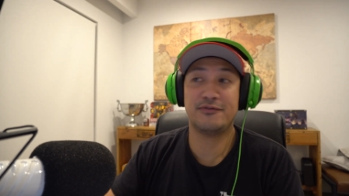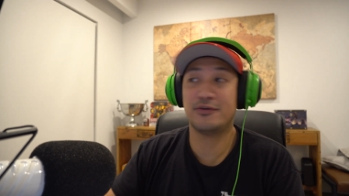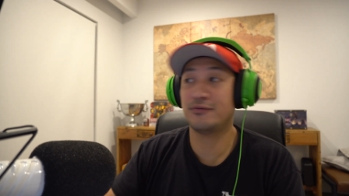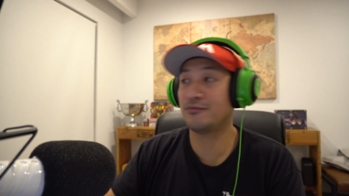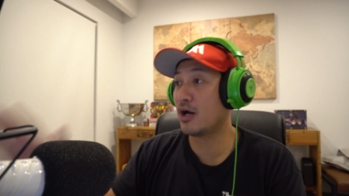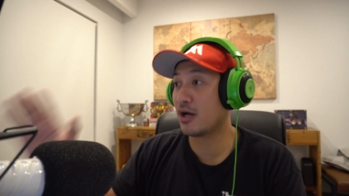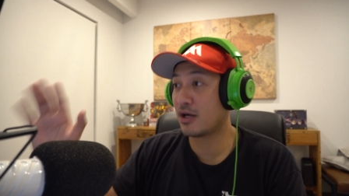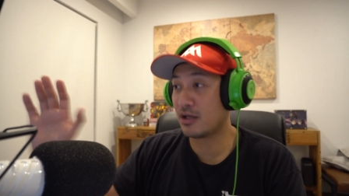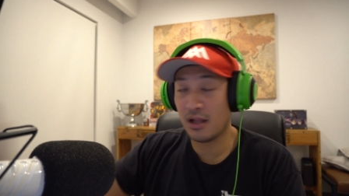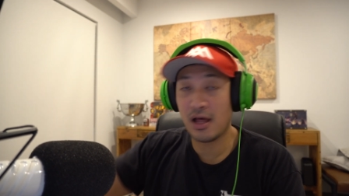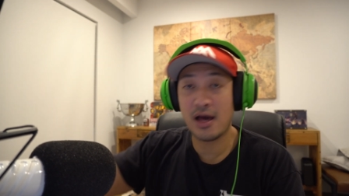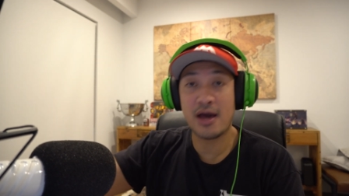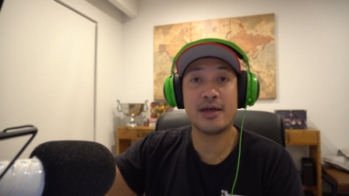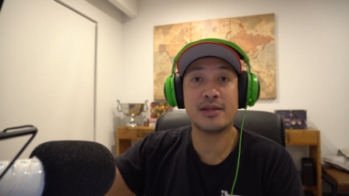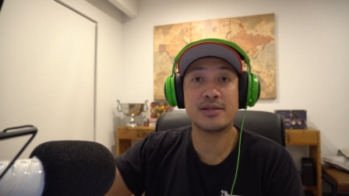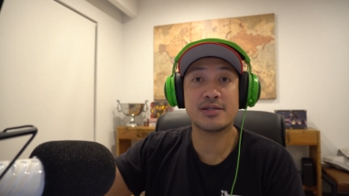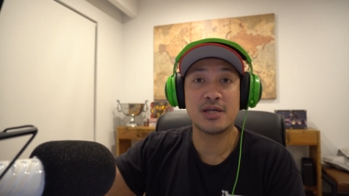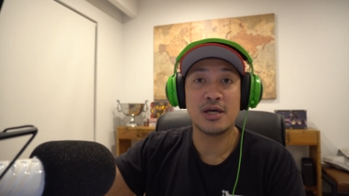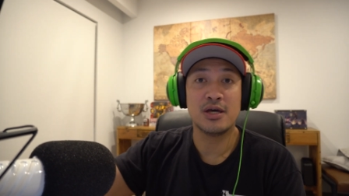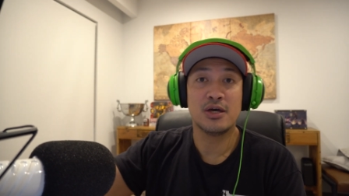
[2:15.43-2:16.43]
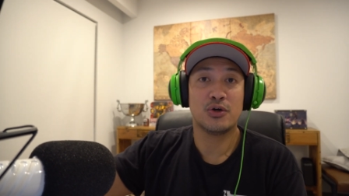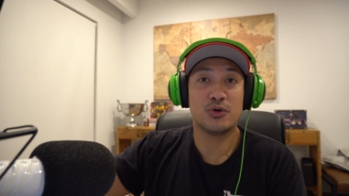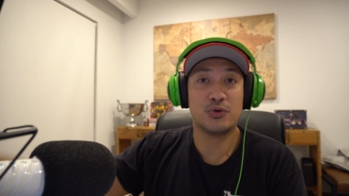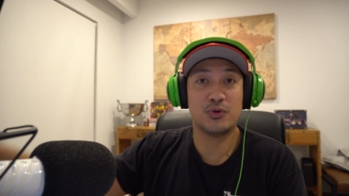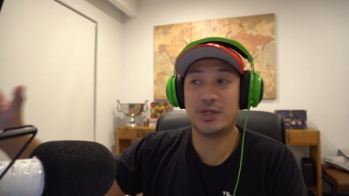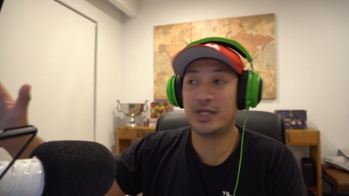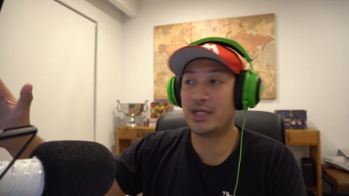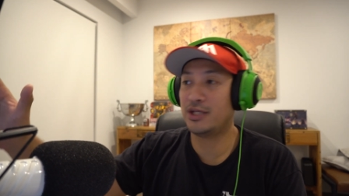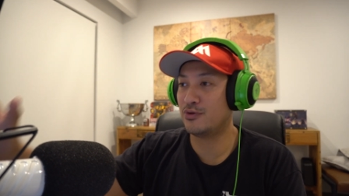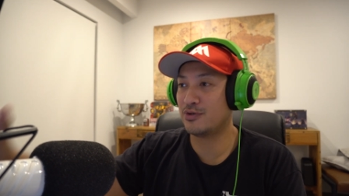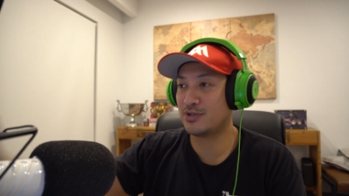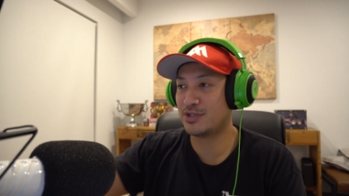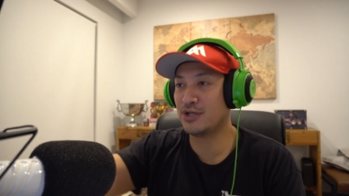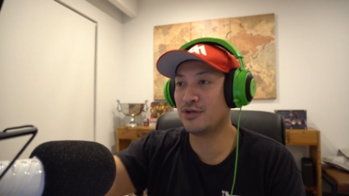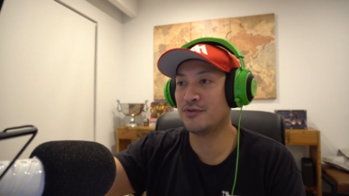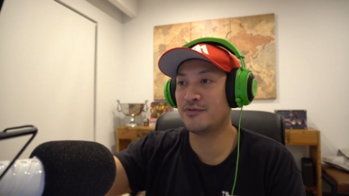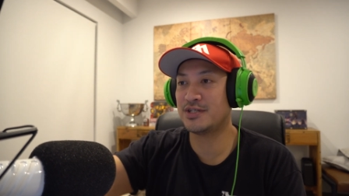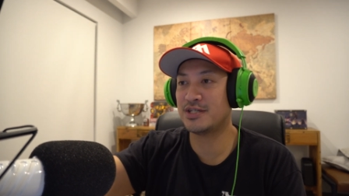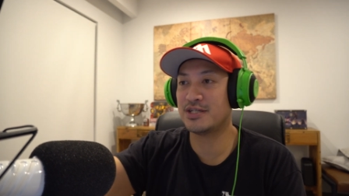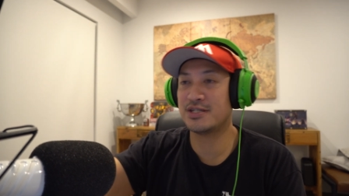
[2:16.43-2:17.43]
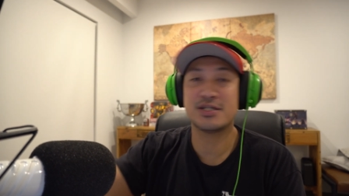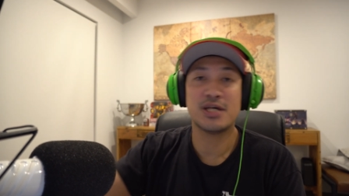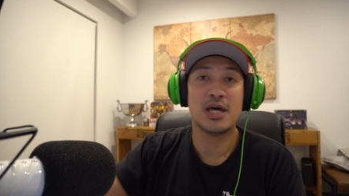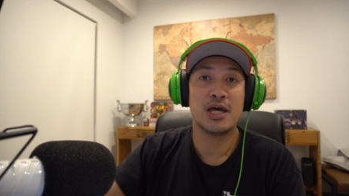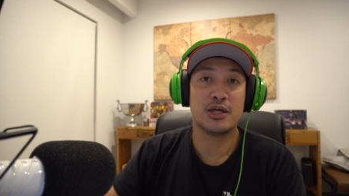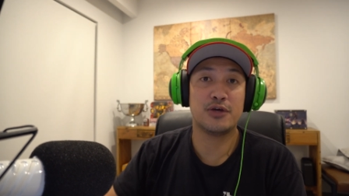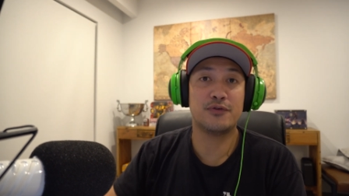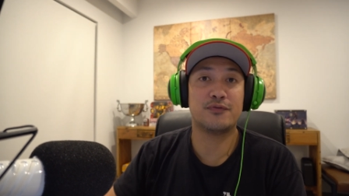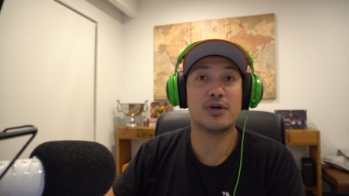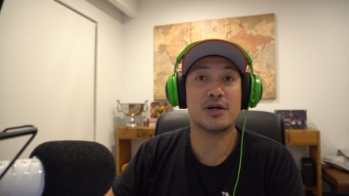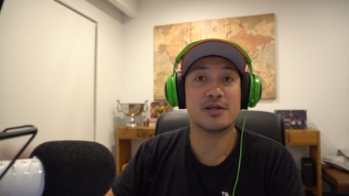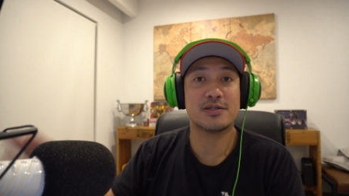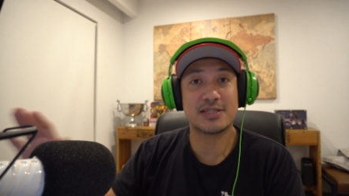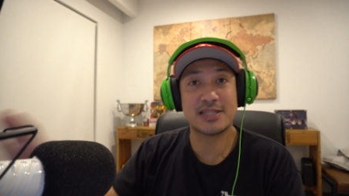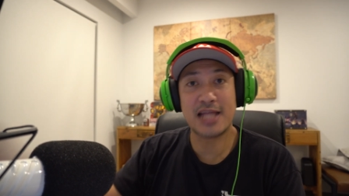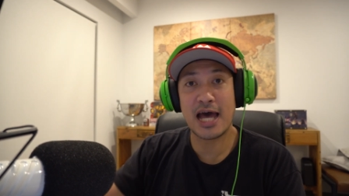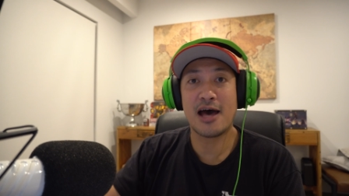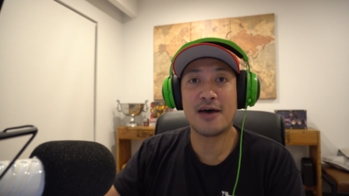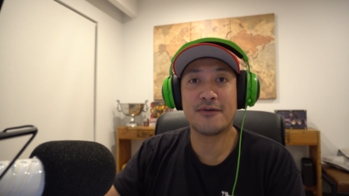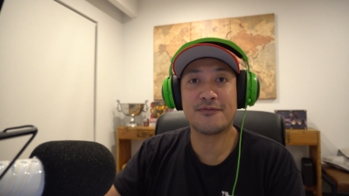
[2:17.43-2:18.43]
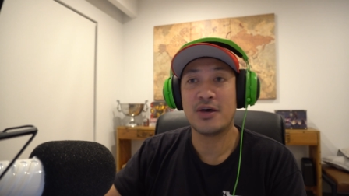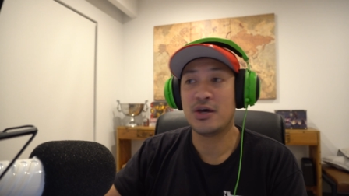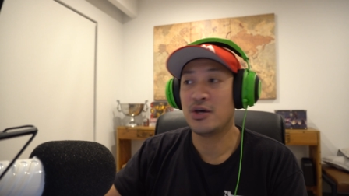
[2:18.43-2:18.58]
You've got clients who need your services, you've got staff